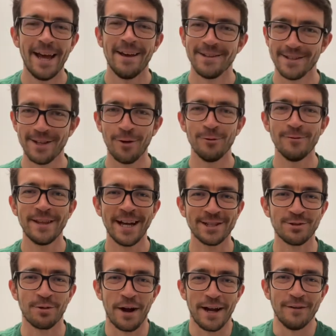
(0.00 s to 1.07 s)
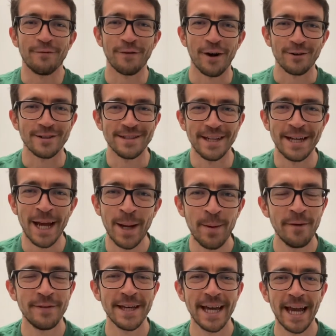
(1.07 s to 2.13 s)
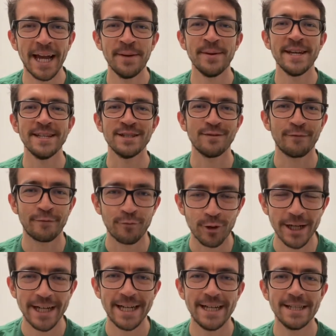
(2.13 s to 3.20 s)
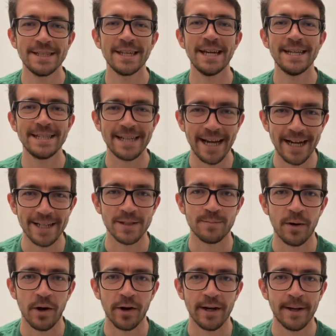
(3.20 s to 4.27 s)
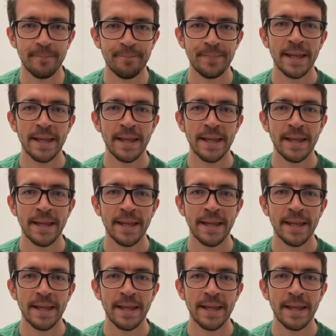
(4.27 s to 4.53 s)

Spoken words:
So that's right, folks. The name of the game is Freeze Dance Party.